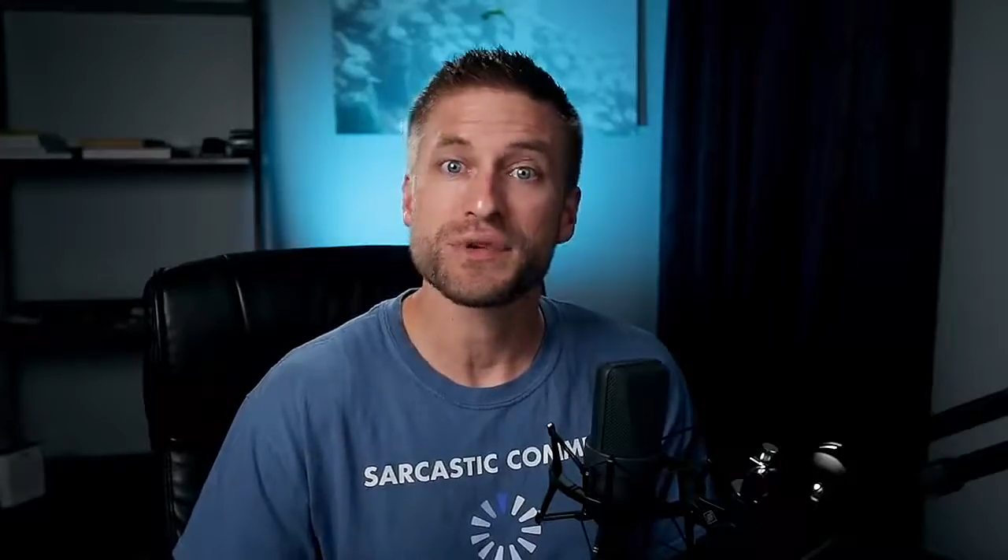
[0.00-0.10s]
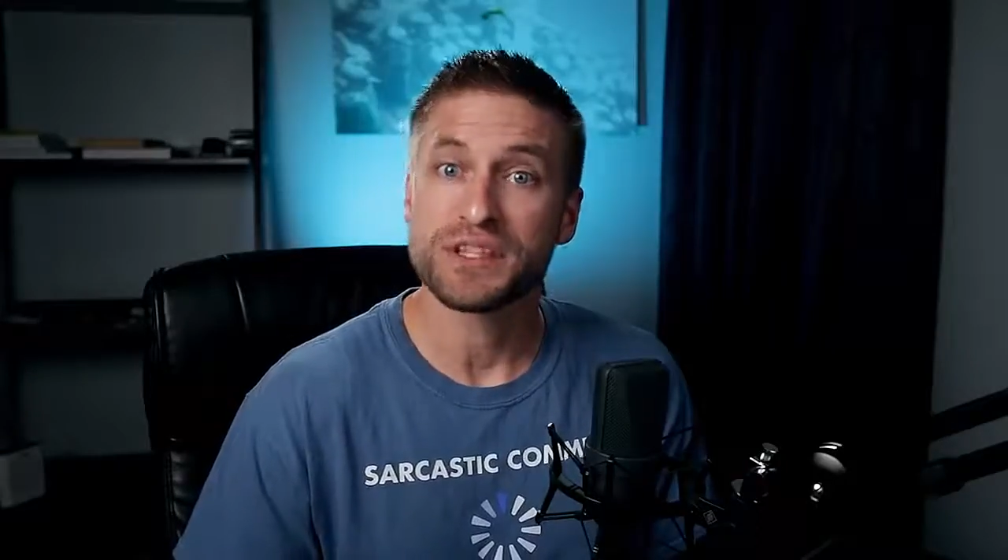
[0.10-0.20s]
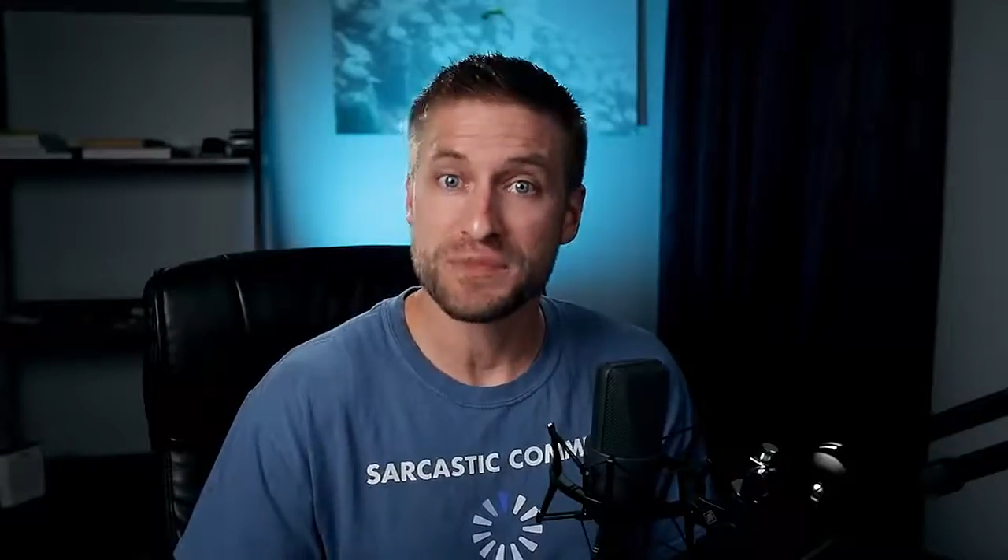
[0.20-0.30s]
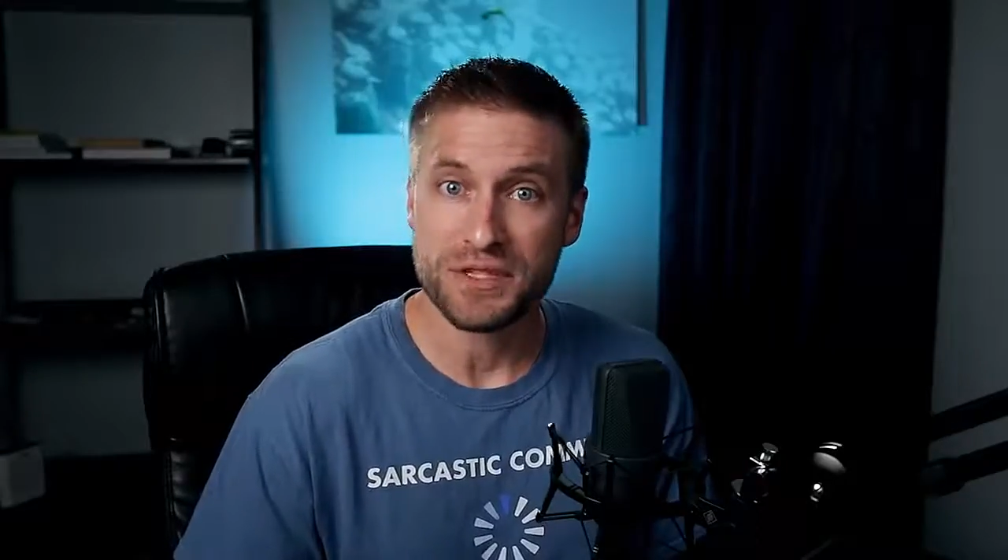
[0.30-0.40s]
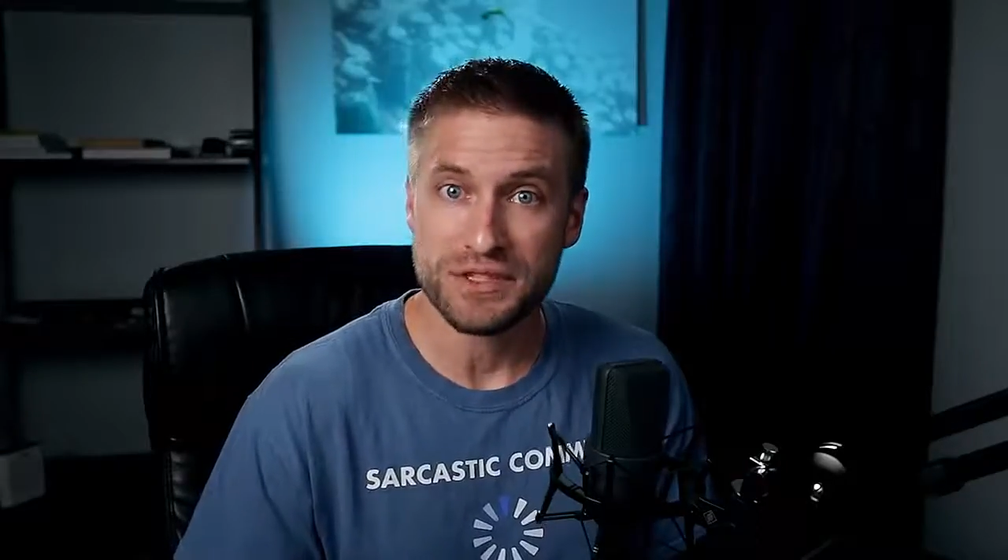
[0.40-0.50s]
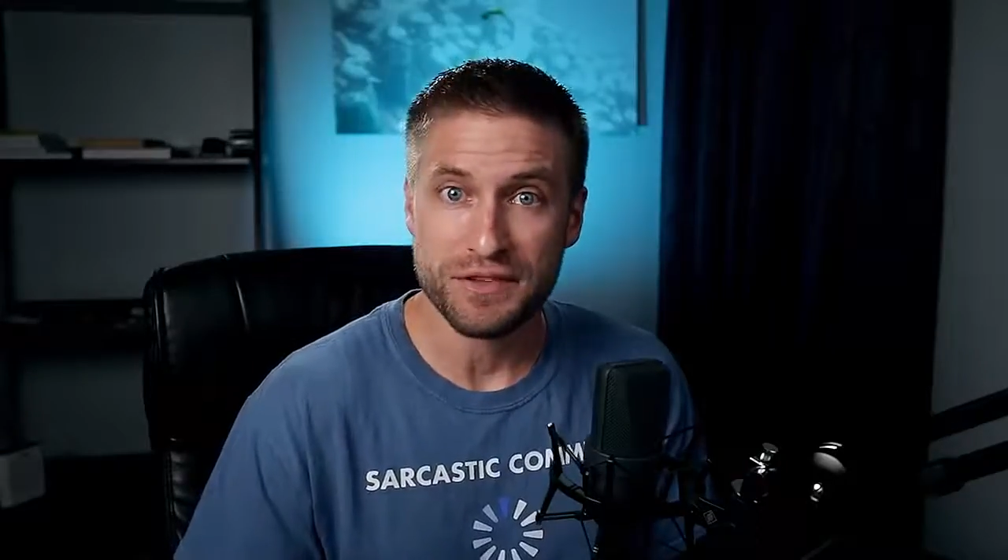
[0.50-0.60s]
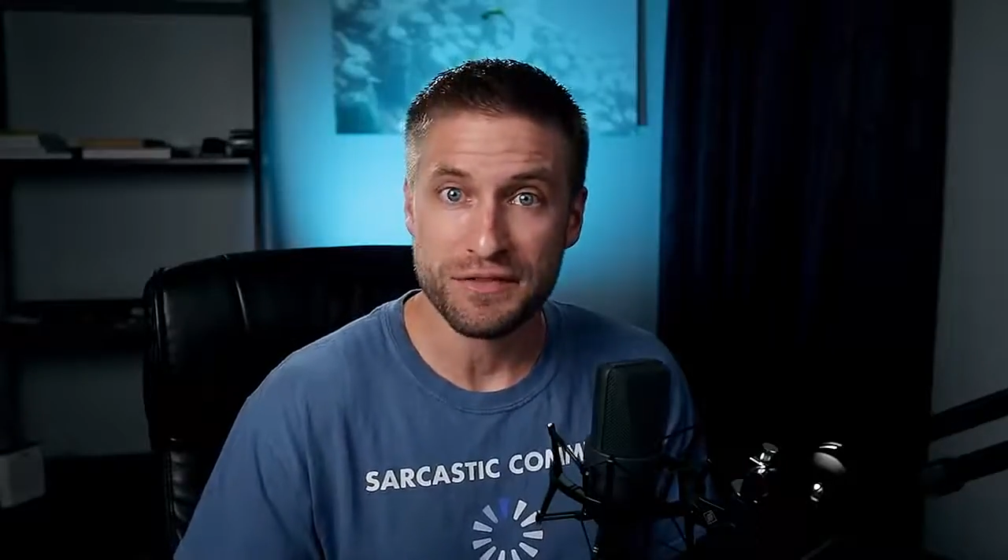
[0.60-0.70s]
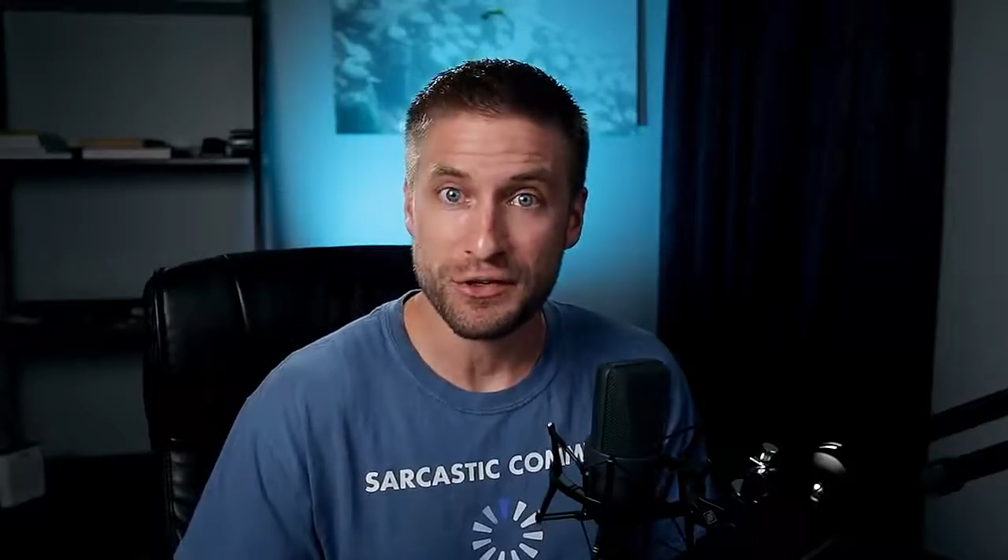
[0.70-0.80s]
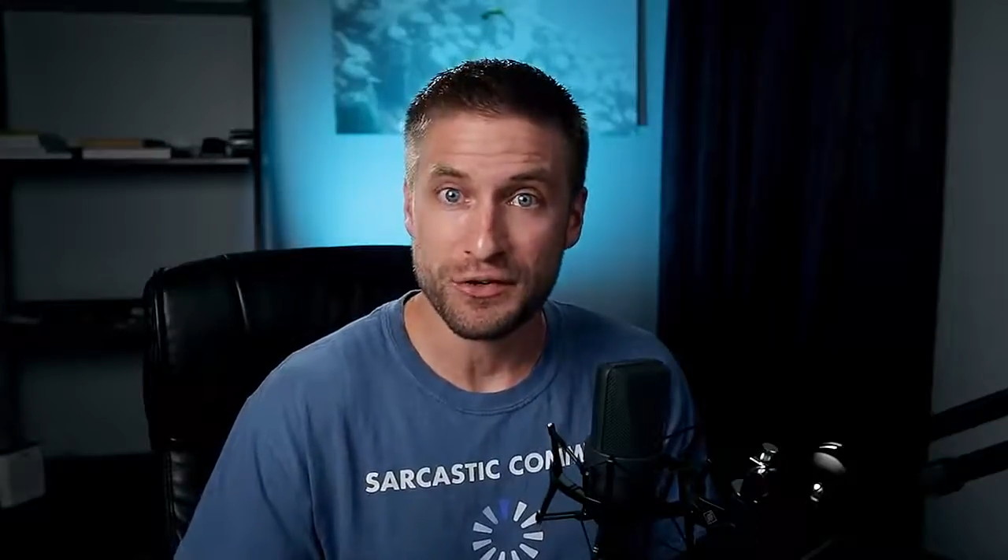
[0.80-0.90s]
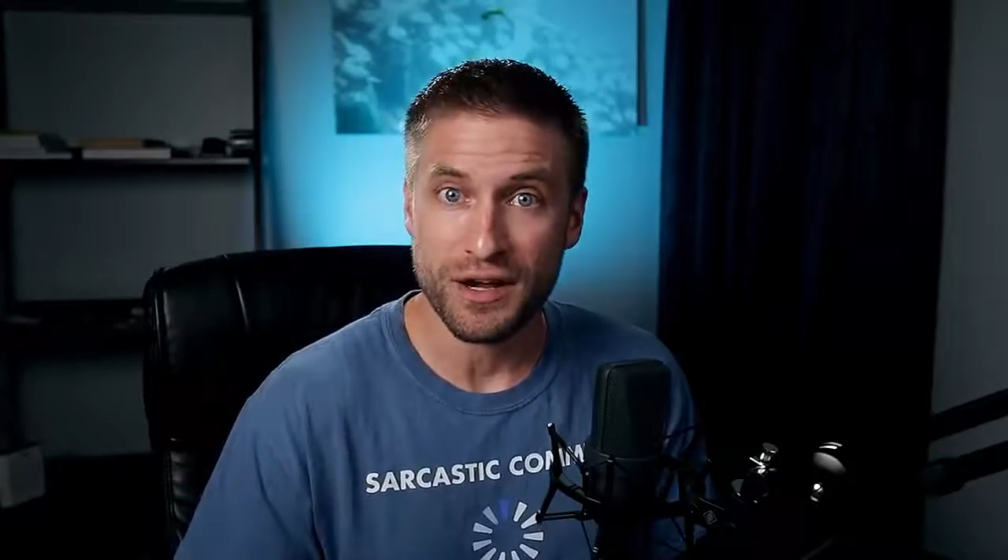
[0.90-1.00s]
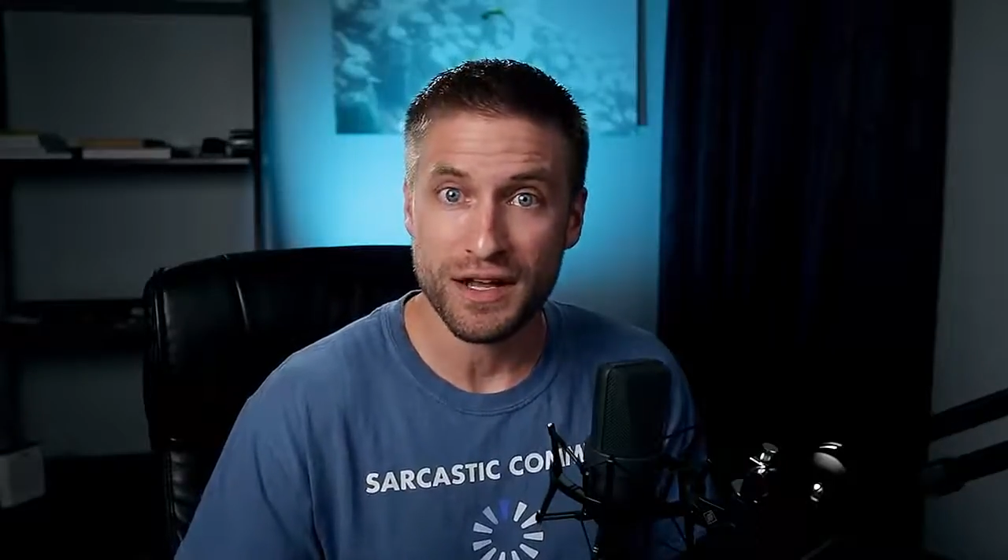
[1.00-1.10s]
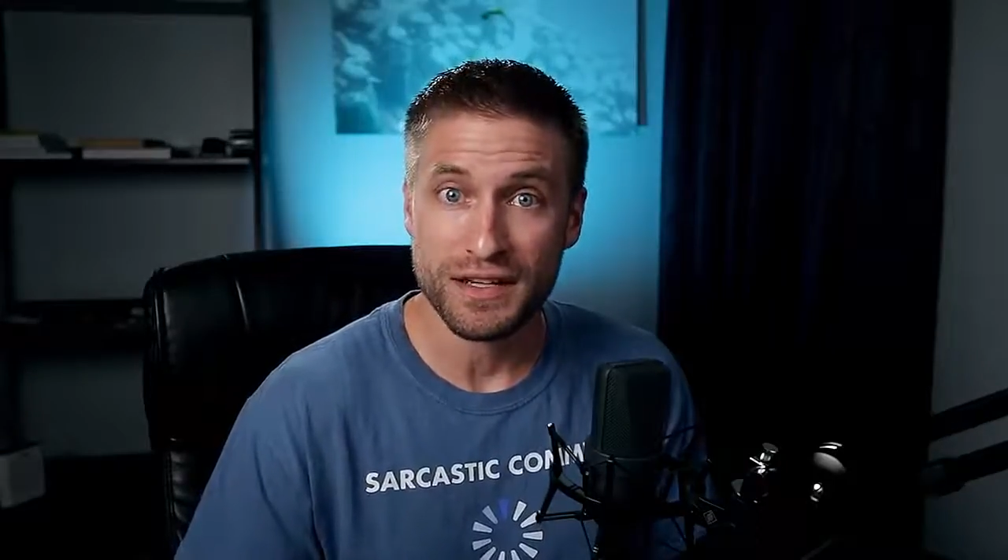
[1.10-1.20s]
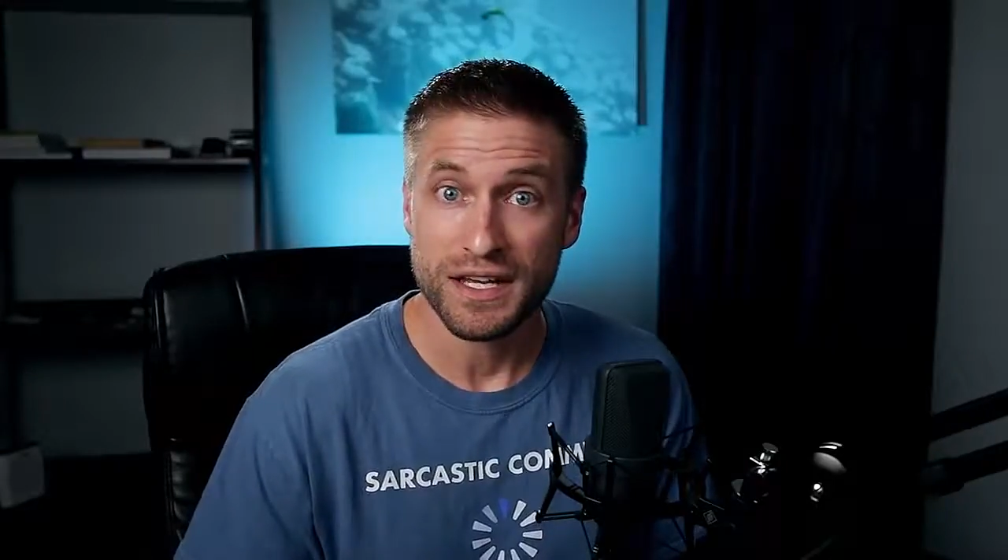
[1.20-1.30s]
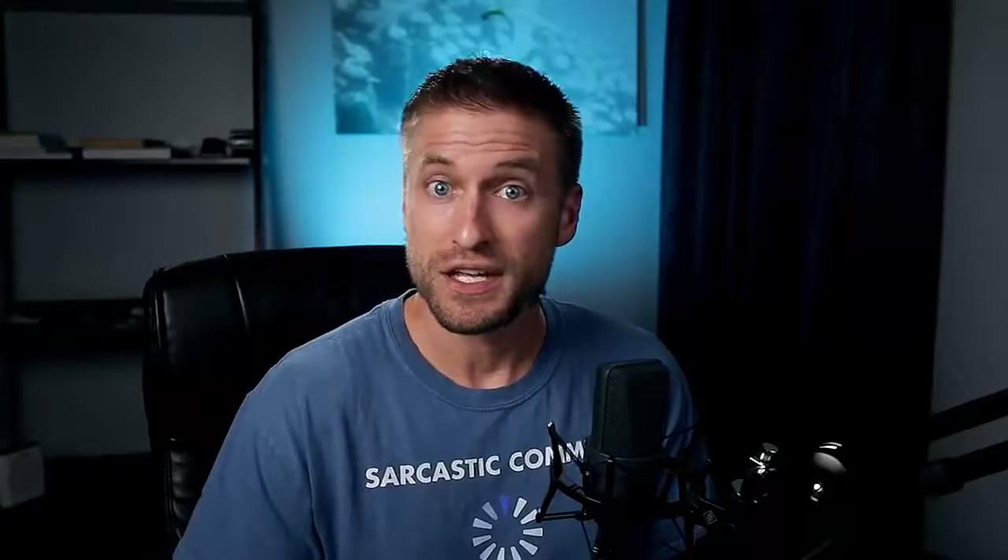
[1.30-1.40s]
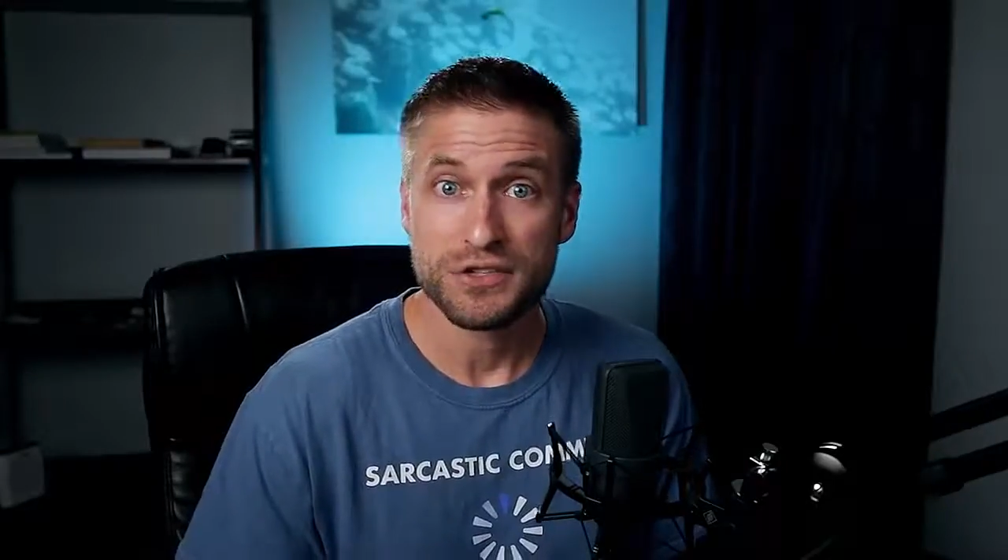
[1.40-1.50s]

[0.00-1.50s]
transmission of the Quran